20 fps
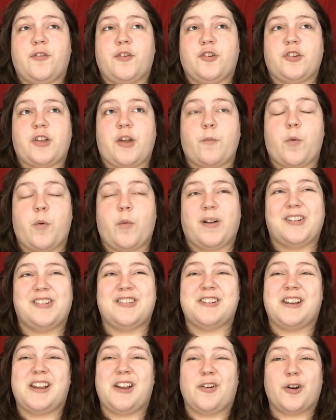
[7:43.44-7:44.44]
first time we
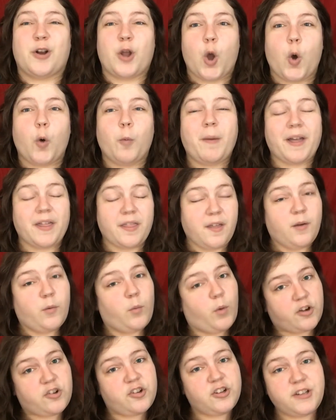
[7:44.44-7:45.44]
watched it here at home. I think
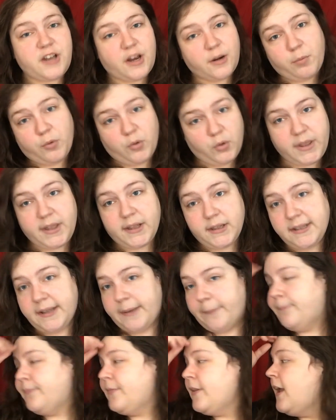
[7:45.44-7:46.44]
watching Deadpool killed
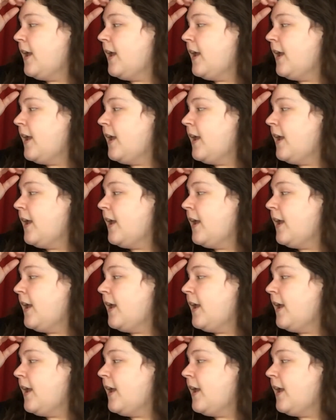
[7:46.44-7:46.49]
him.